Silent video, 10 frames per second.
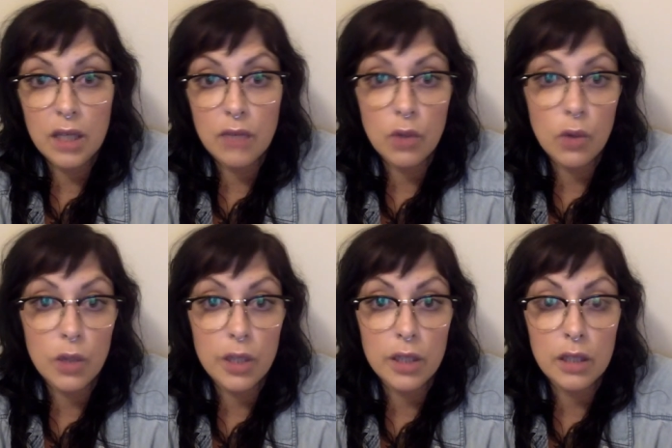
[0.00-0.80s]

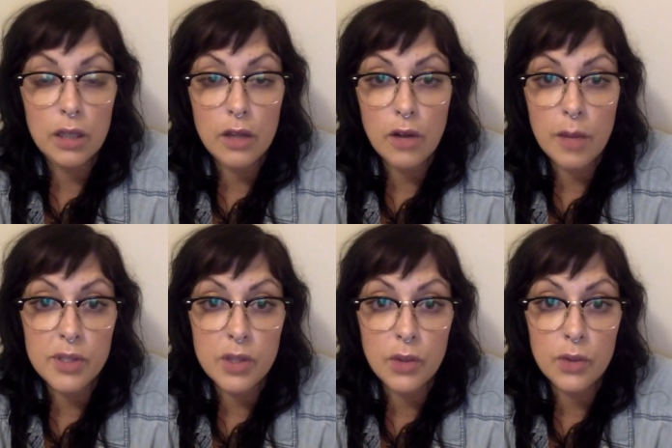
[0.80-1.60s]
recording another
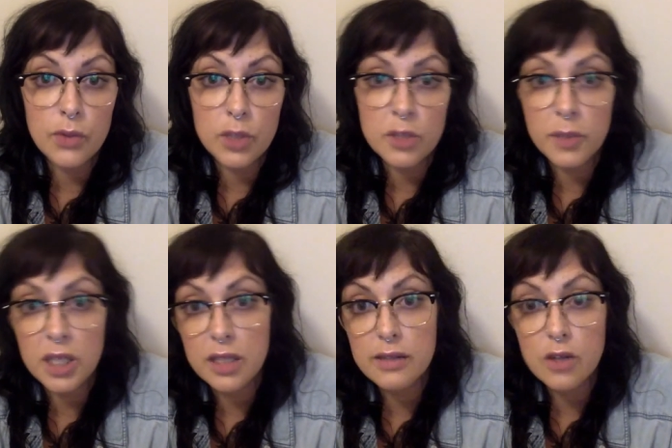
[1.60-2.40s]
episode, which
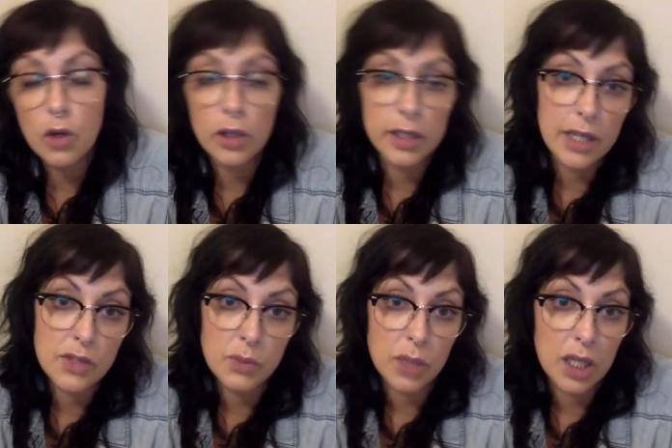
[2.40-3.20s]
means early next
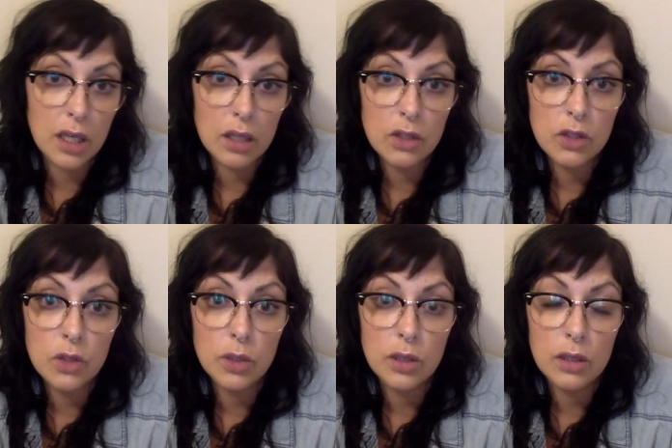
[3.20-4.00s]
week you
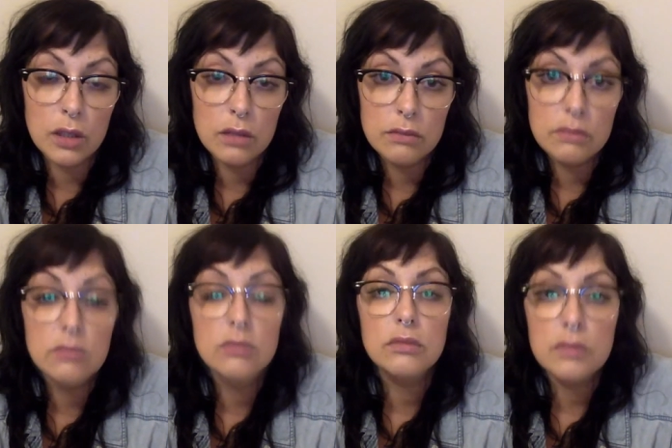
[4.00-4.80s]
will
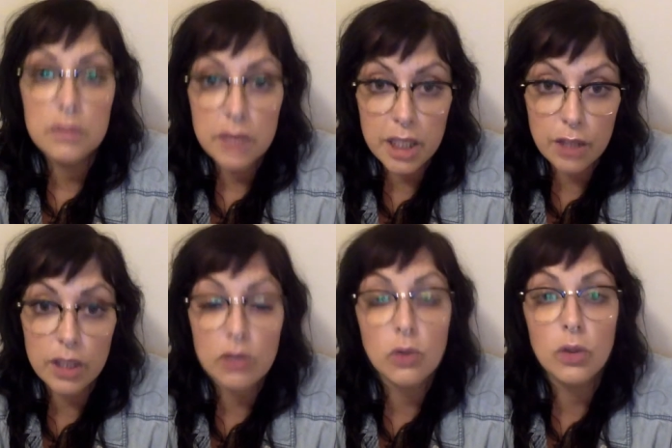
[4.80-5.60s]
hear
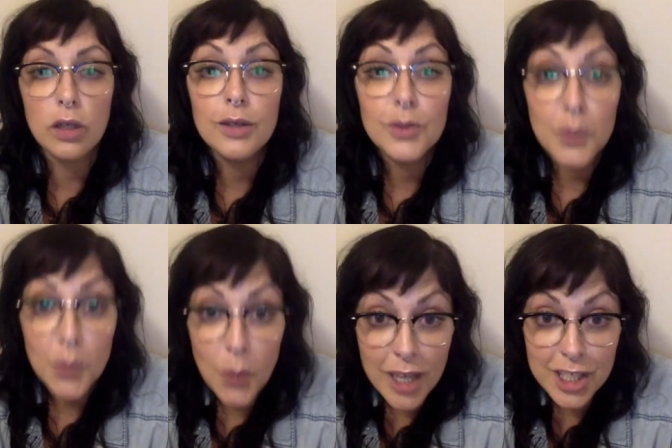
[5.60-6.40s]
it or
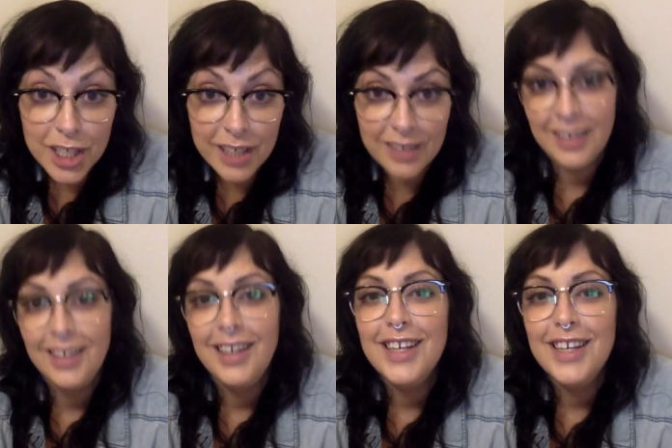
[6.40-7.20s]
watch it.
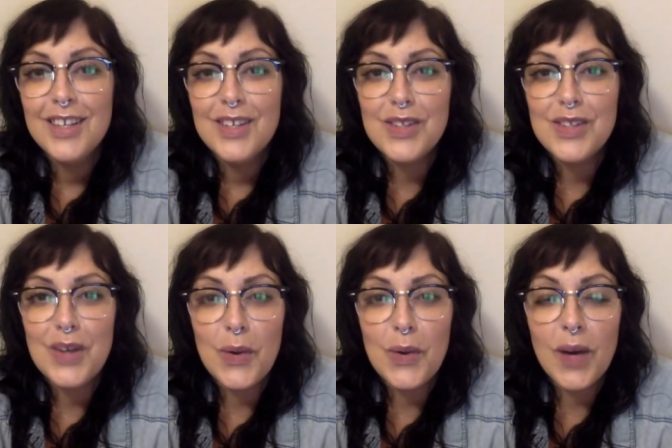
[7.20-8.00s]

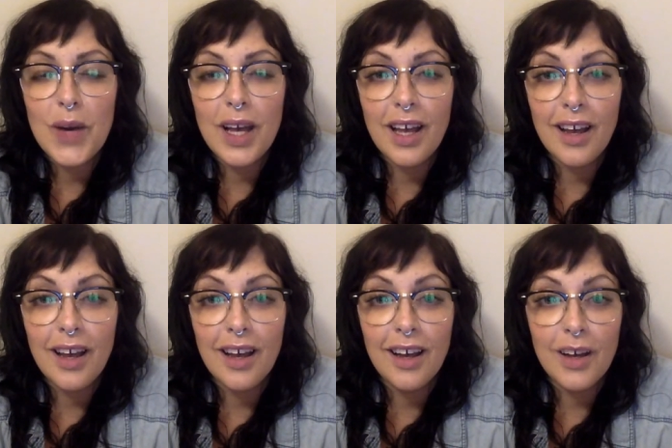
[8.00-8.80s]
So,
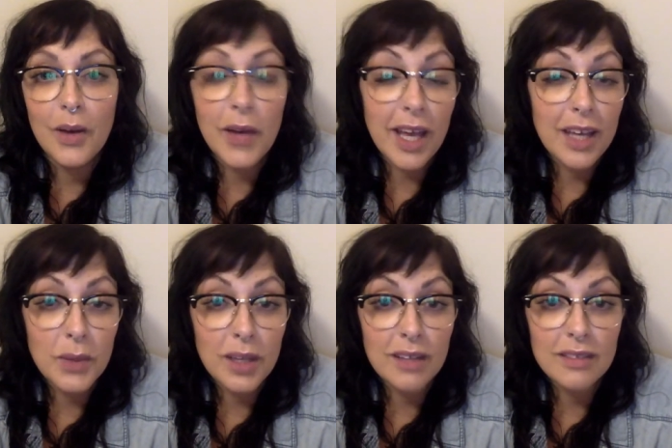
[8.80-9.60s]
uh, okay,
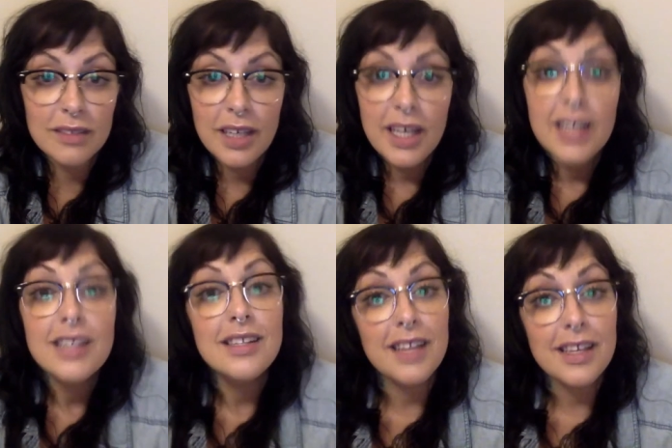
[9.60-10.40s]
well,
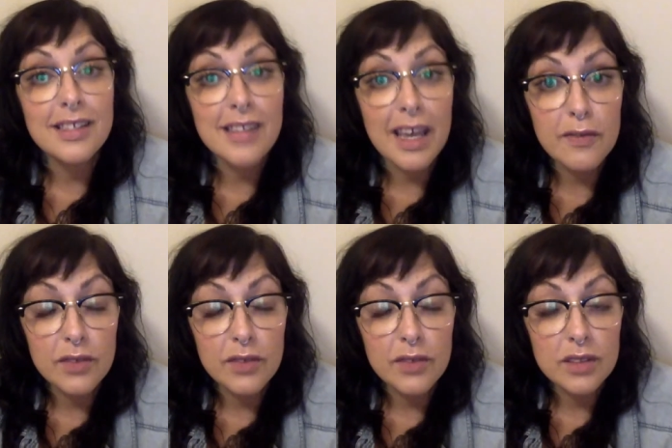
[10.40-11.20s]
stay safe,
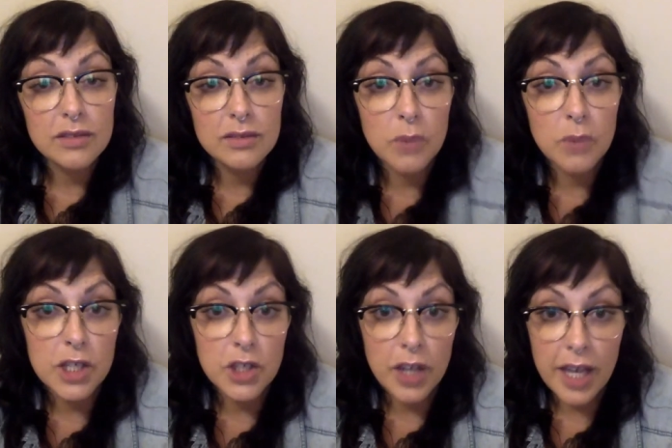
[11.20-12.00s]

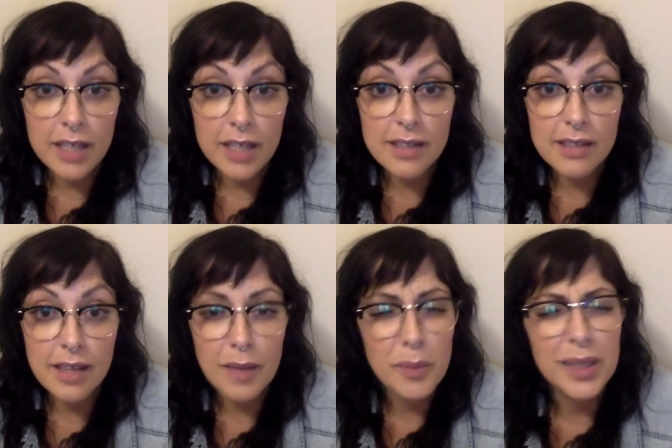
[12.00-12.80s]
wash your hands,
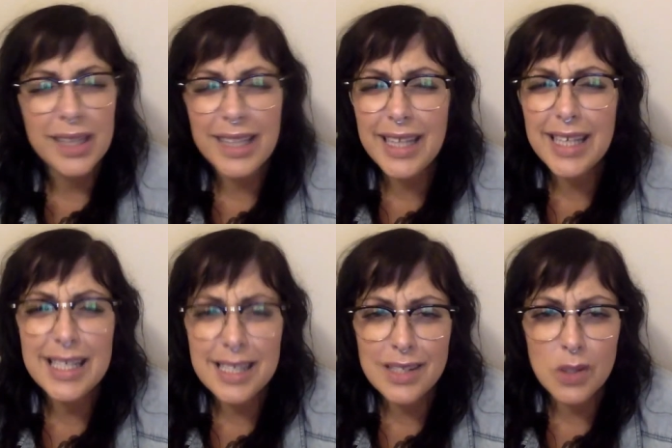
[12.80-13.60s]
and
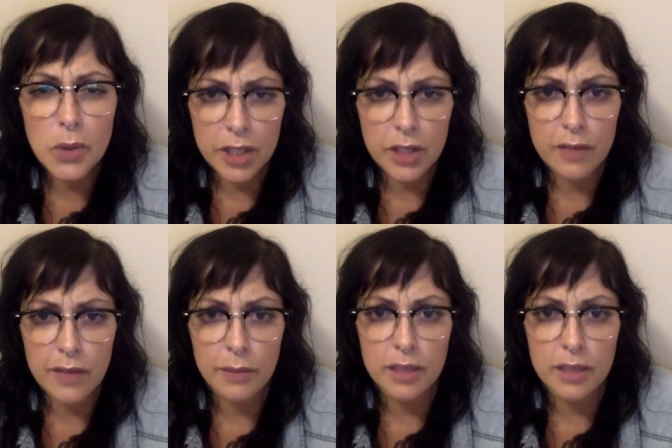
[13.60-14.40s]
please don't kill your
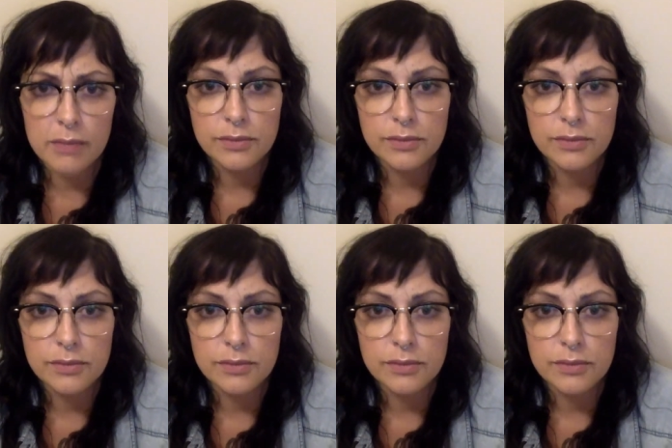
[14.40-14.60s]
family.